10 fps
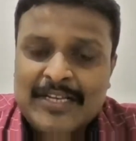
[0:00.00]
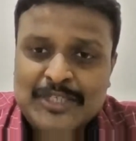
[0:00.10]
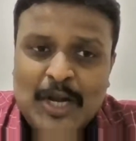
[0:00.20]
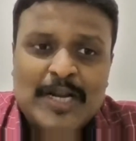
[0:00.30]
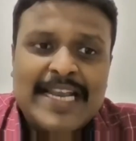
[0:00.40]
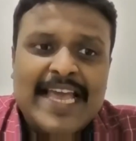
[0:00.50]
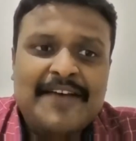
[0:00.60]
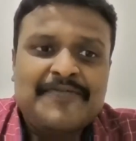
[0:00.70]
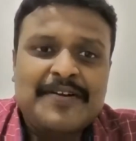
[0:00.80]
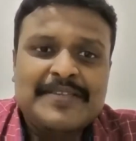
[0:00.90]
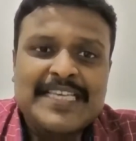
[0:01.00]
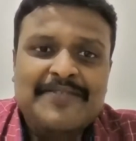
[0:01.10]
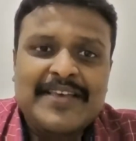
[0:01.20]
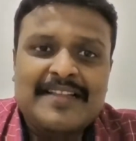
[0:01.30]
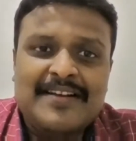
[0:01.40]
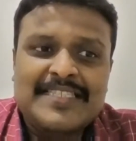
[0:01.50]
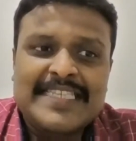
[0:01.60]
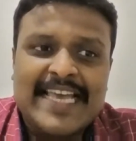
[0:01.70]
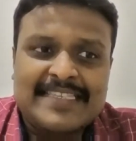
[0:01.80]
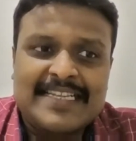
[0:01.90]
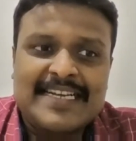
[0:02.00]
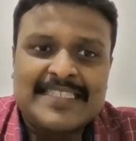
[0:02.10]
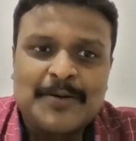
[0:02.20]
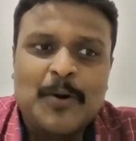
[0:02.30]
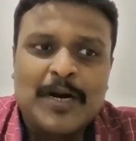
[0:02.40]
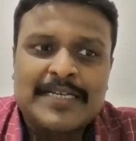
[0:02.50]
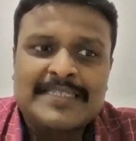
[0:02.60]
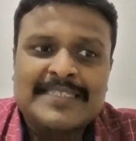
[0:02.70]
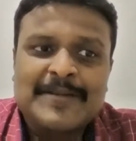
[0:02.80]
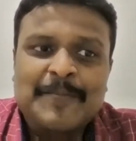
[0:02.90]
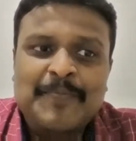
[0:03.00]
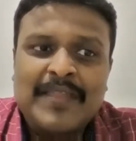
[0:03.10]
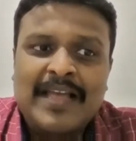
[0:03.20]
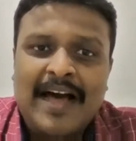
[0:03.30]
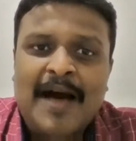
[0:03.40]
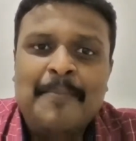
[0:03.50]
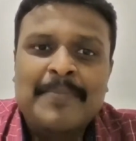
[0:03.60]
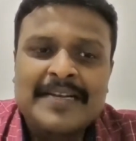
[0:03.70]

shortly after receiving the Nursing Excellence Awards, our